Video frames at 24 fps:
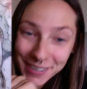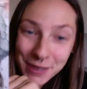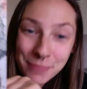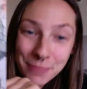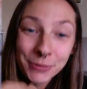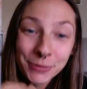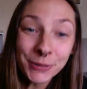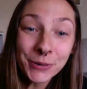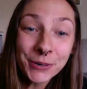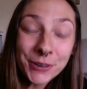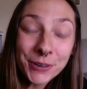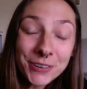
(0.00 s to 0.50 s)

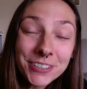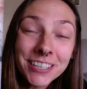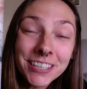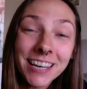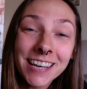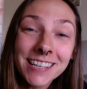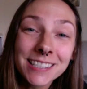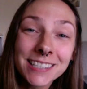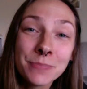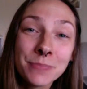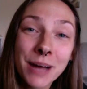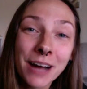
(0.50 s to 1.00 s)
Pluto
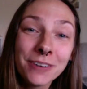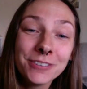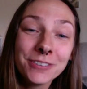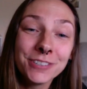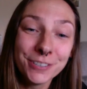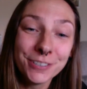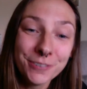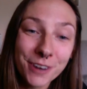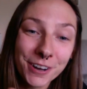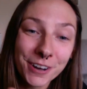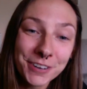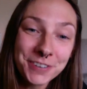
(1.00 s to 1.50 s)
takes about
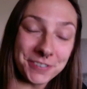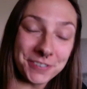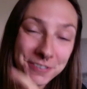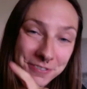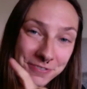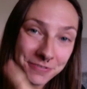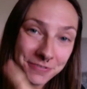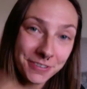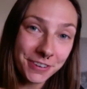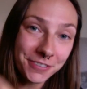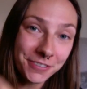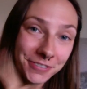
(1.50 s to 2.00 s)
two
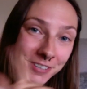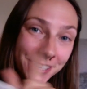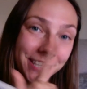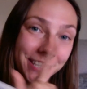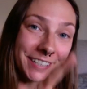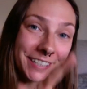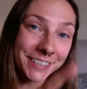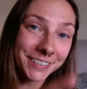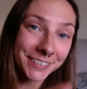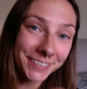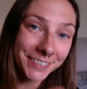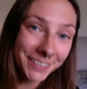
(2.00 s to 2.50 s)
hundred fifty
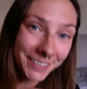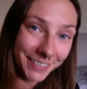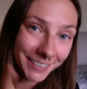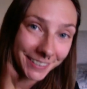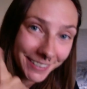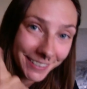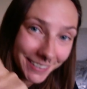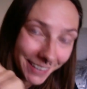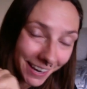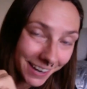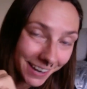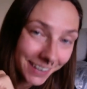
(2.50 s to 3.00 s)
years to
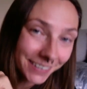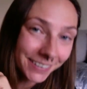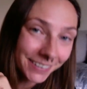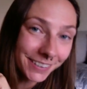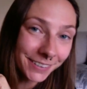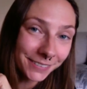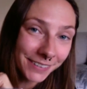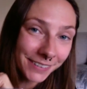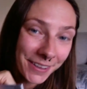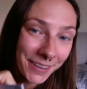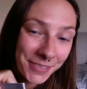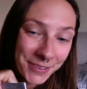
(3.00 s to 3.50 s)
cycle
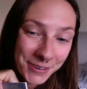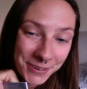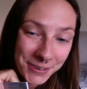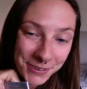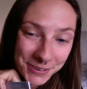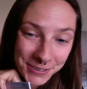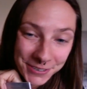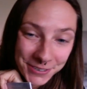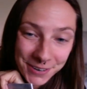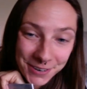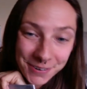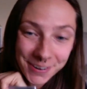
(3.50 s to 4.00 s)
around the
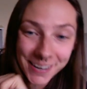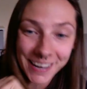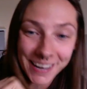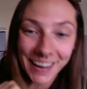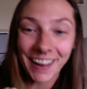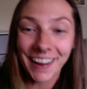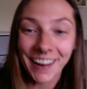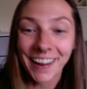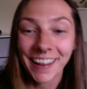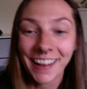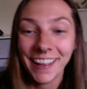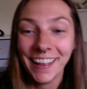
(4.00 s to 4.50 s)
whole
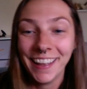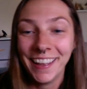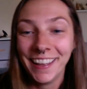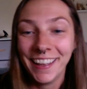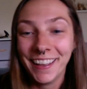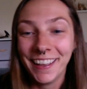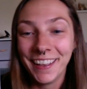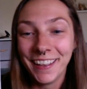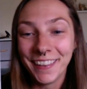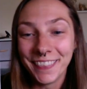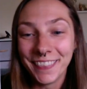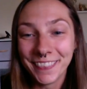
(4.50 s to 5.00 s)
zodiac.
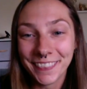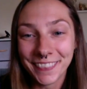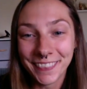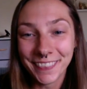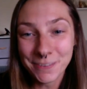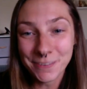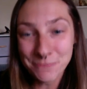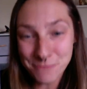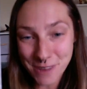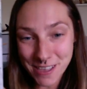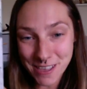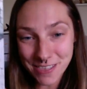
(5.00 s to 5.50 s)

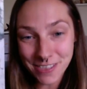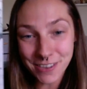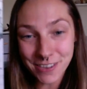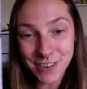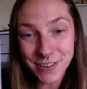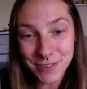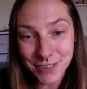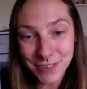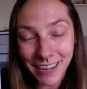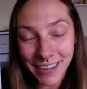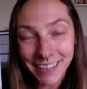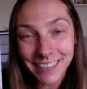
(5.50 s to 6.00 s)
When the
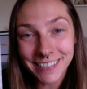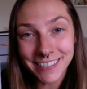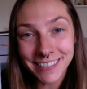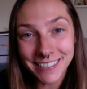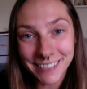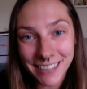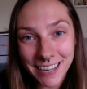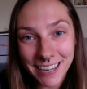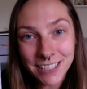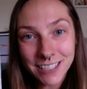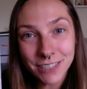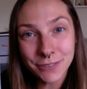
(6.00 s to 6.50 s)
United
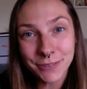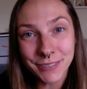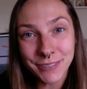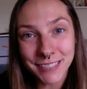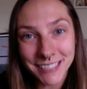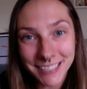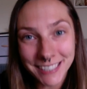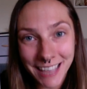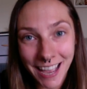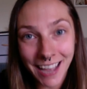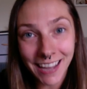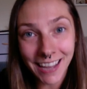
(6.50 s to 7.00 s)
States was
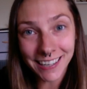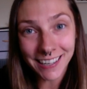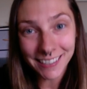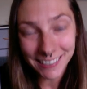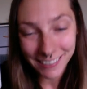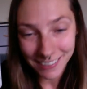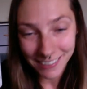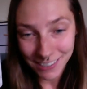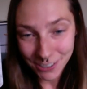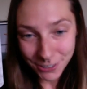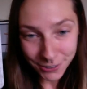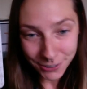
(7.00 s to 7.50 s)
signed
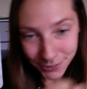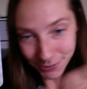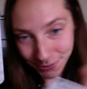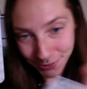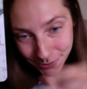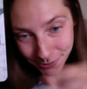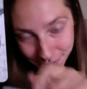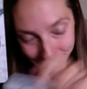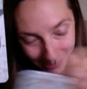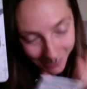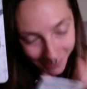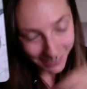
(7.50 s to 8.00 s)

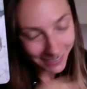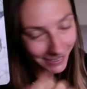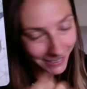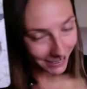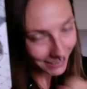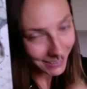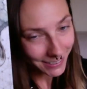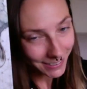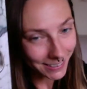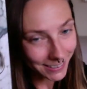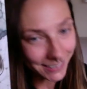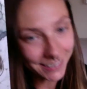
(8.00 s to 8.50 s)
into
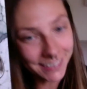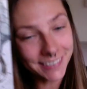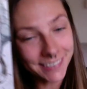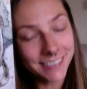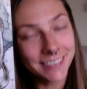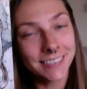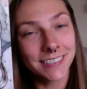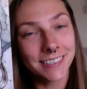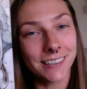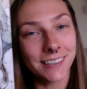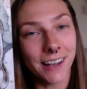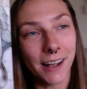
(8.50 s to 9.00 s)

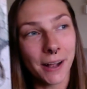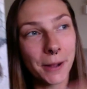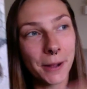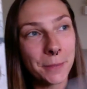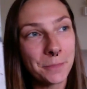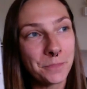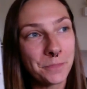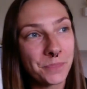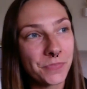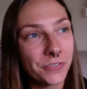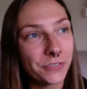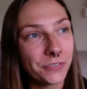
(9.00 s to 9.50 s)
existence,
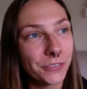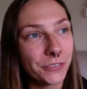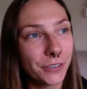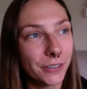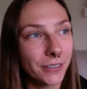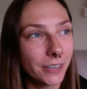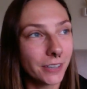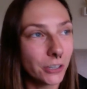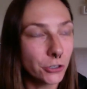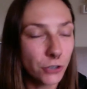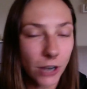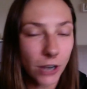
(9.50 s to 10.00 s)
um, the
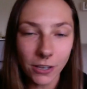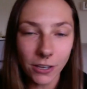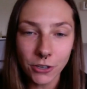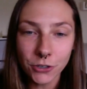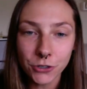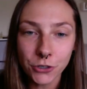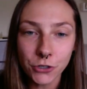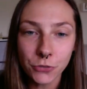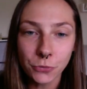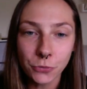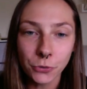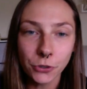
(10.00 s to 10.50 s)

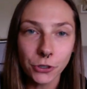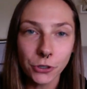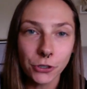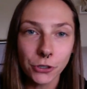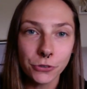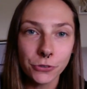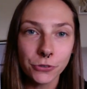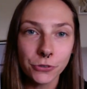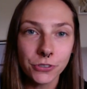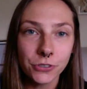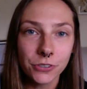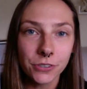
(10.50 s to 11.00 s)
astrologers will
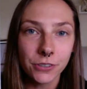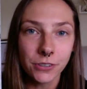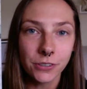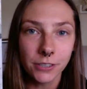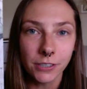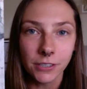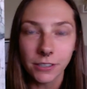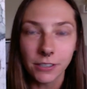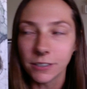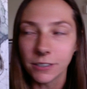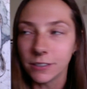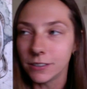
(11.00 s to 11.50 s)
use
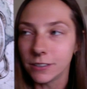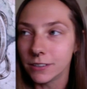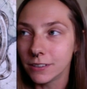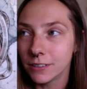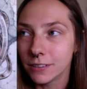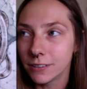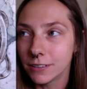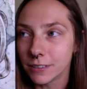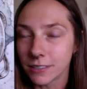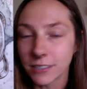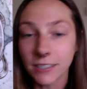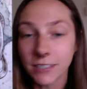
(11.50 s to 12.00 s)
the,
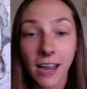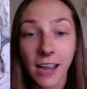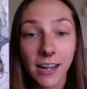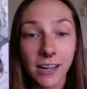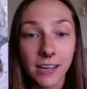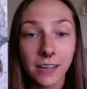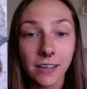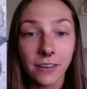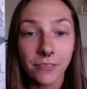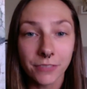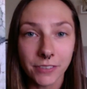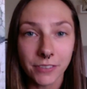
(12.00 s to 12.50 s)
the
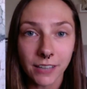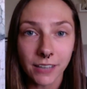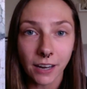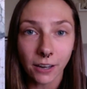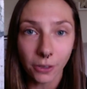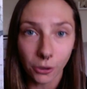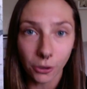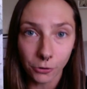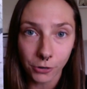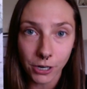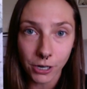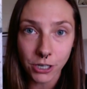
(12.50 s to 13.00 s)
signing of the
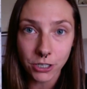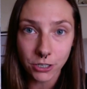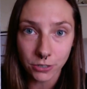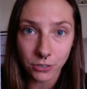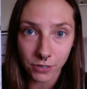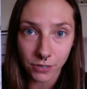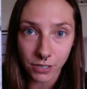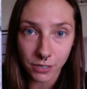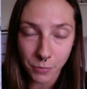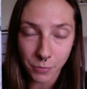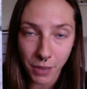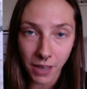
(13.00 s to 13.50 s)
Declaration of
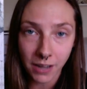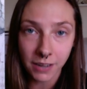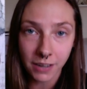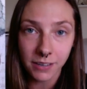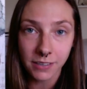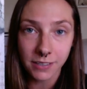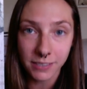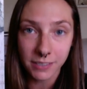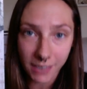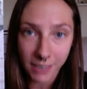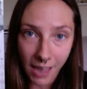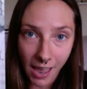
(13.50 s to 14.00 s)

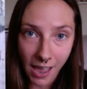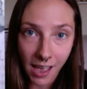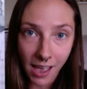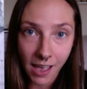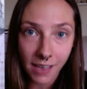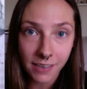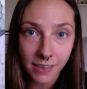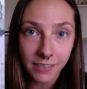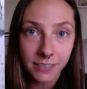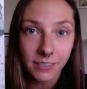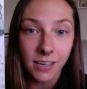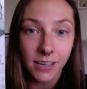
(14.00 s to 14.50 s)
Independence
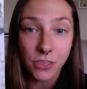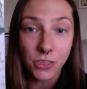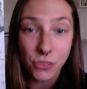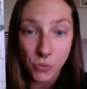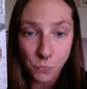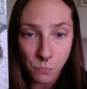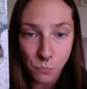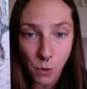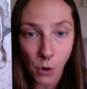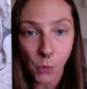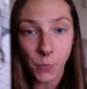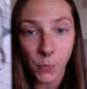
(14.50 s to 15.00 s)
as like the
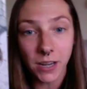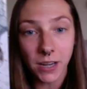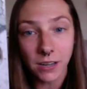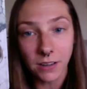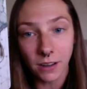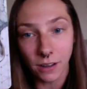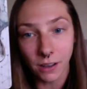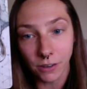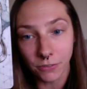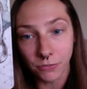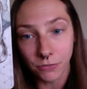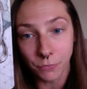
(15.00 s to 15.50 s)

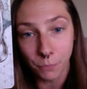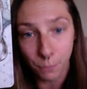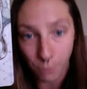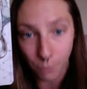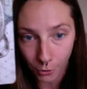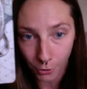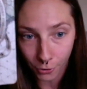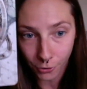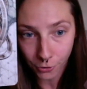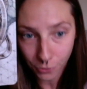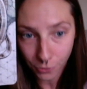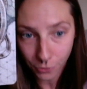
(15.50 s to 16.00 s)
moment of
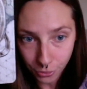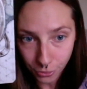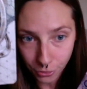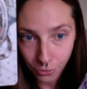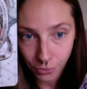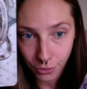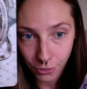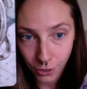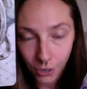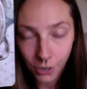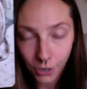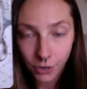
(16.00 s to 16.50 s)

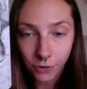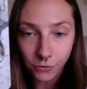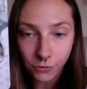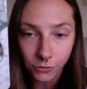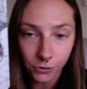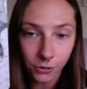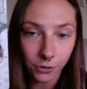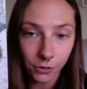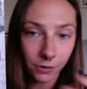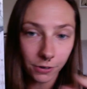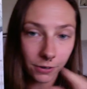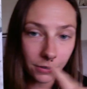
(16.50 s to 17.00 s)
birth
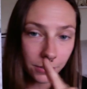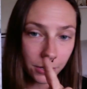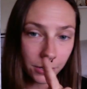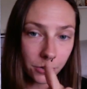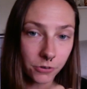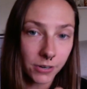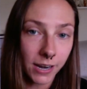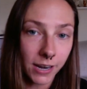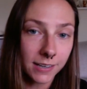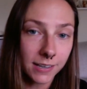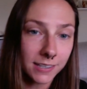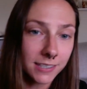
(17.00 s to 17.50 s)
for the
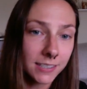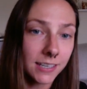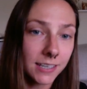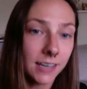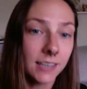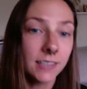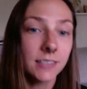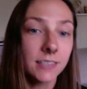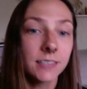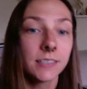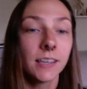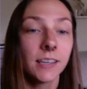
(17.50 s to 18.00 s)
United
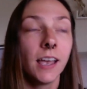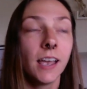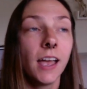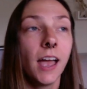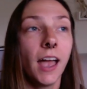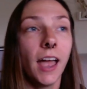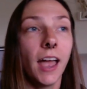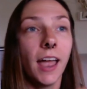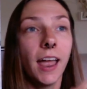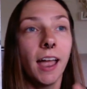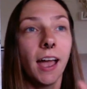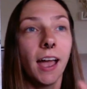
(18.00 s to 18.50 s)
States.
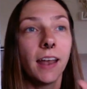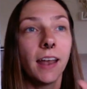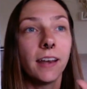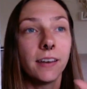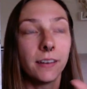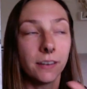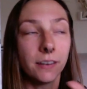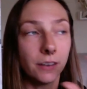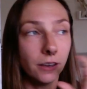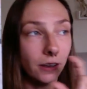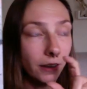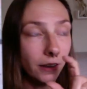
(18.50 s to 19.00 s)

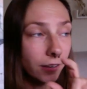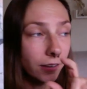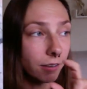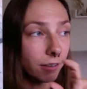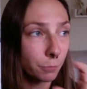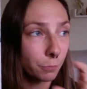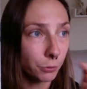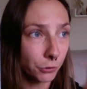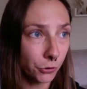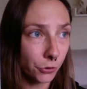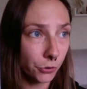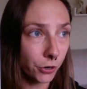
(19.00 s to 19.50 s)
And
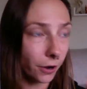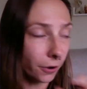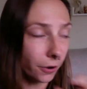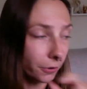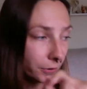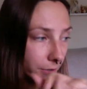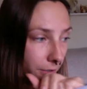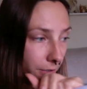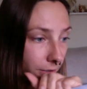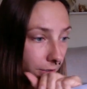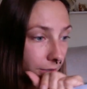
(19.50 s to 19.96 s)
Pluto,